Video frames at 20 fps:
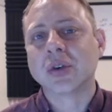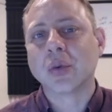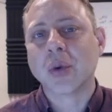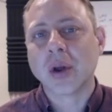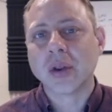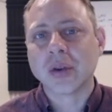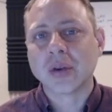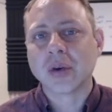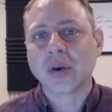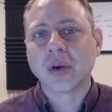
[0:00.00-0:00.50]

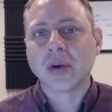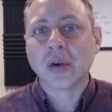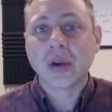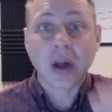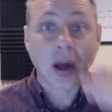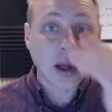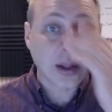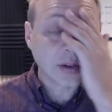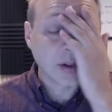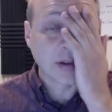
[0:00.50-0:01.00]
whether or
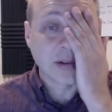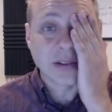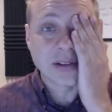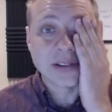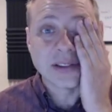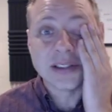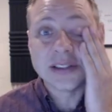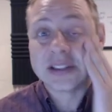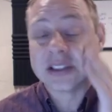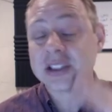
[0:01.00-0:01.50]
not the
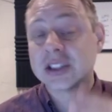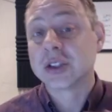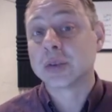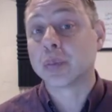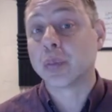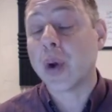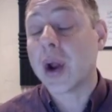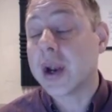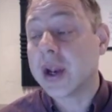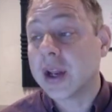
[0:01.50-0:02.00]
disease is
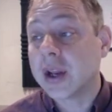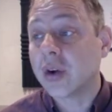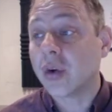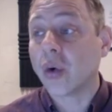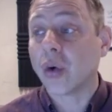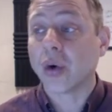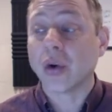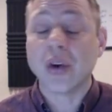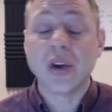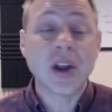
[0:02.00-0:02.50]
spreading
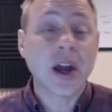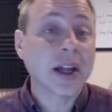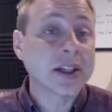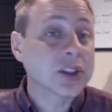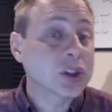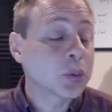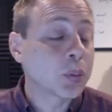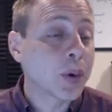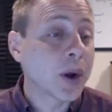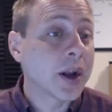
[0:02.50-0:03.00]
or not
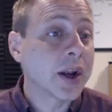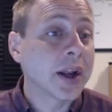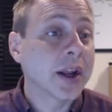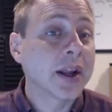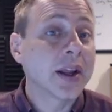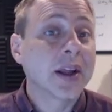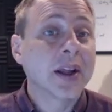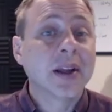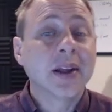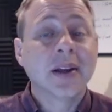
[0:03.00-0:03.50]
spreading.